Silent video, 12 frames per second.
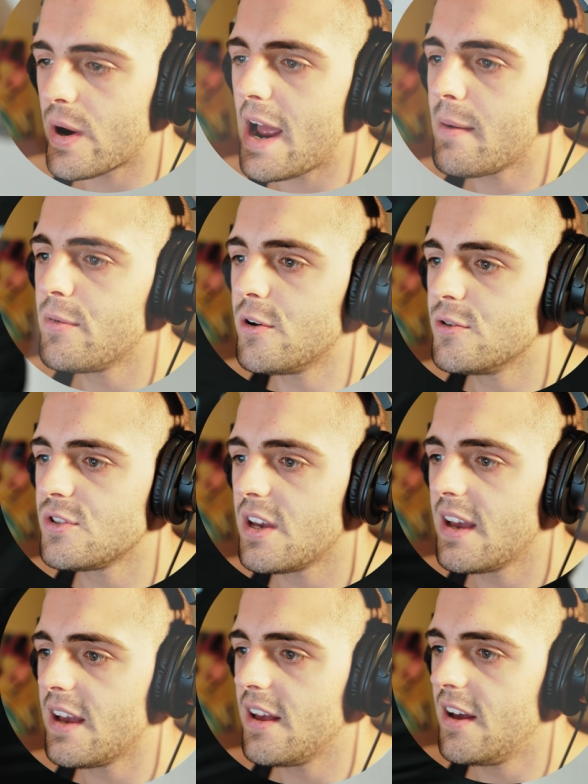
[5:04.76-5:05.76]
grab that
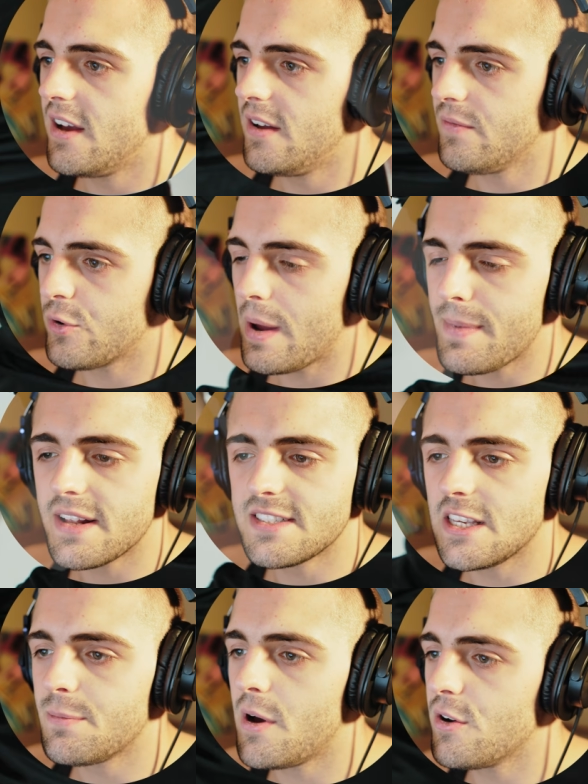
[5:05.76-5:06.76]

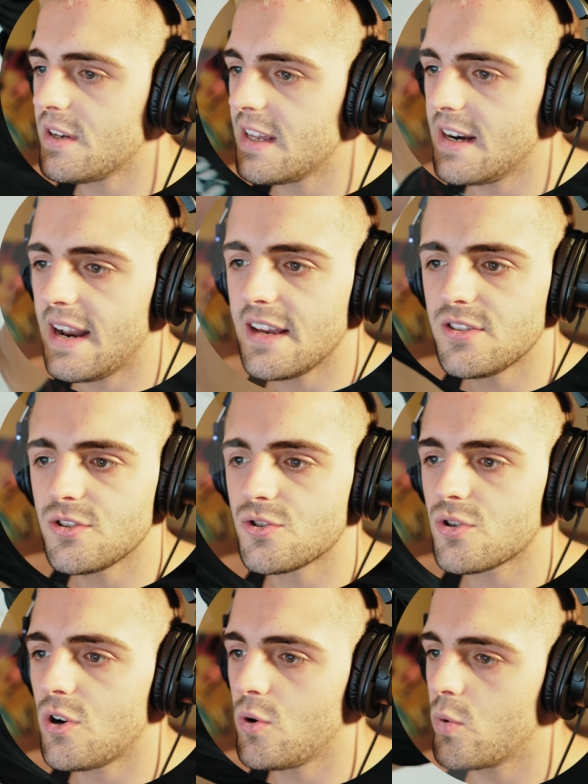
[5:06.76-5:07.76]
seatbelt, get a nice
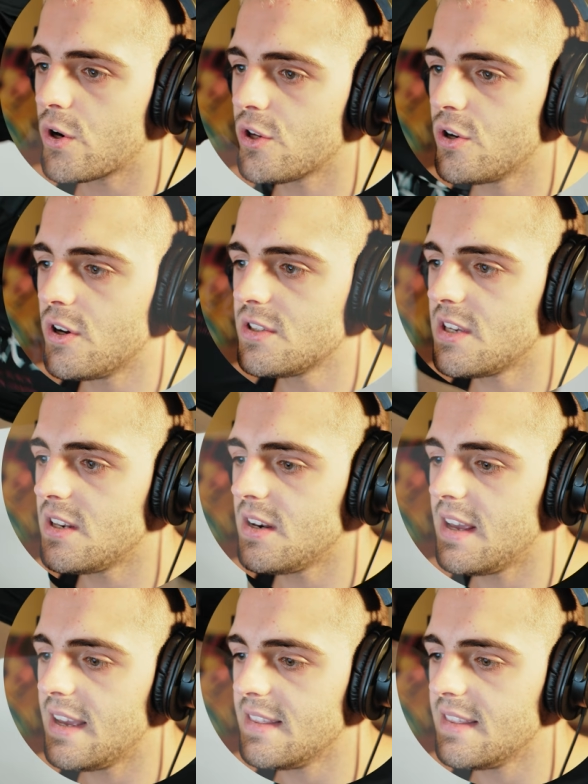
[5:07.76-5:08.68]
control, work your hooks in,